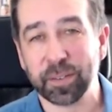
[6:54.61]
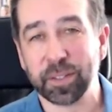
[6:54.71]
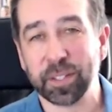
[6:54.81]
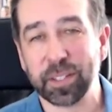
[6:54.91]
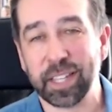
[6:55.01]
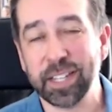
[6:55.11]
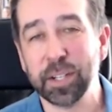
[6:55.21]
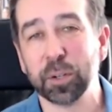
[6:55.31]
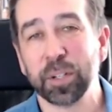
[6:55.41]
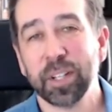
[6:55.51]
in the
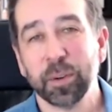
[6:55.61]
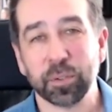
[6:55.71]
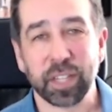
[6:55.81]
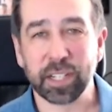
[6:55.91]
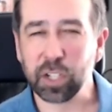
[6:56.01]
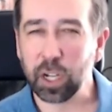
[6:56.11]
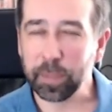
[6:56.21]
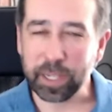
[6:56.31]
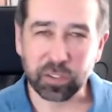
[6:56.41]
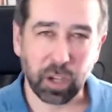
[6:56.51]
keynote was kind of talking
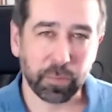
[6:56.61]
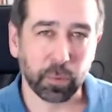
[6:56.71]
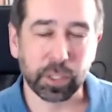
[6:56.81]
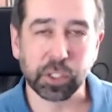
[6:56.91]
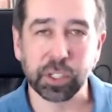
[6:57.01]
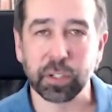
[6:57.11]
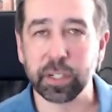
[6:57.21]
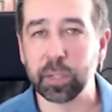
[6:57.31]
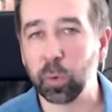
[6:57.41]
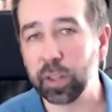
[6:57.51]
about software
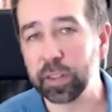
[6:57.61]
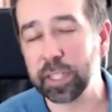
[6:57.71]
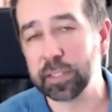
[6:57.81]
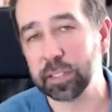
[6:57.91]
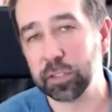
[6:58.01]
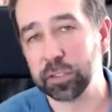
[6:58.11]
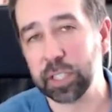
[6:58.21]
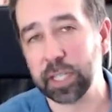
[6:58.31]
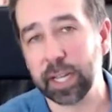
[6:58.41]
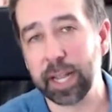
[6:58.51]
engineering. And one of the things that you
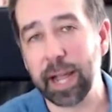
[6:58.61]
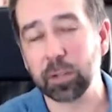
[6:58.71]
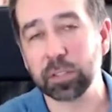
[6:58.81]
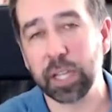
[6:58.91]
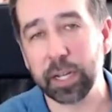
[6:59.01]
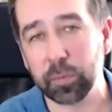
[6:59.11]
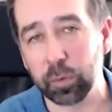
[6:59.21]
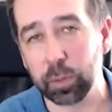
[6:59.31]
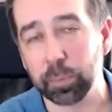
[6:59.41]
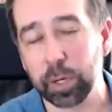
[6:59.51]
see kind of outside of
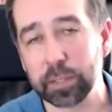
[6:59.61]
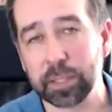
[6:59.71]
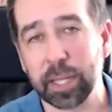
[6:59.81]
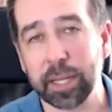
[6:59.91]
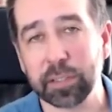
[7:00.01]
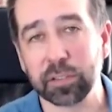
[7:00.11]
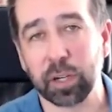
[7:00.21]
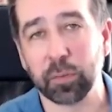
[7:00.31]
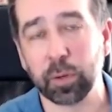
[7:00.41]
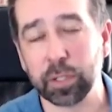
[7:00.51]
WordPress a lot in
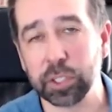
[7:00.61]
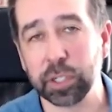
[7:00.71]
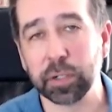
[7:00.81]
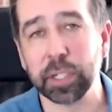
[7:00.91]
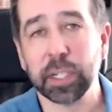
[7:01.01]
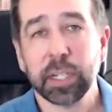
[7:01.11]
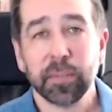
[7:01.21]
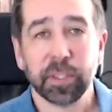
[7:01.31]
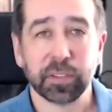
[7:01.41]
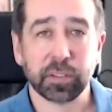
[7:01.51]
software engineering
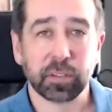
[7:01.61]
is